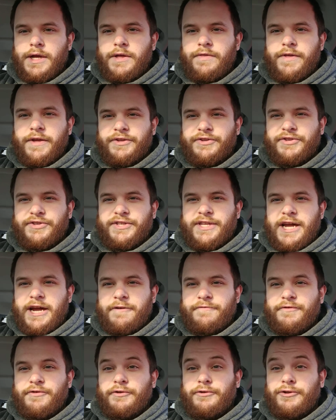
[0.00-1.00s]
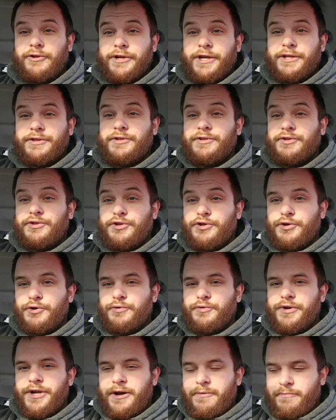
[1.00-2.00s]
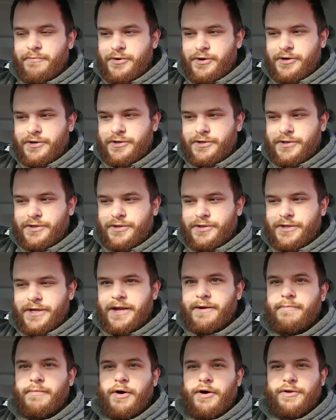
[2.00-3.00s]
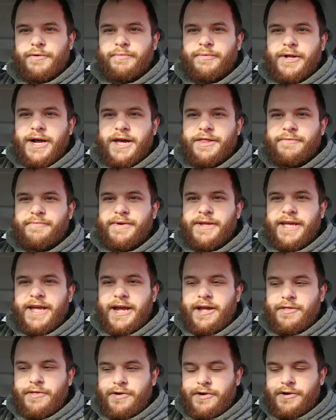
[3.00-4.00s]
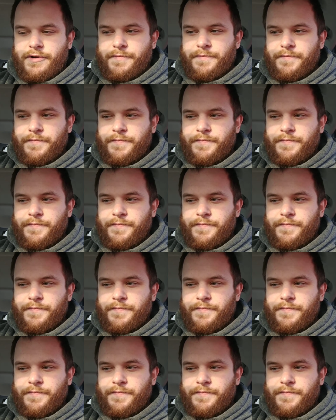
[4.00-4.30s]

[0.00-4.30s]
They just have to look at the two numbers and multiply them together.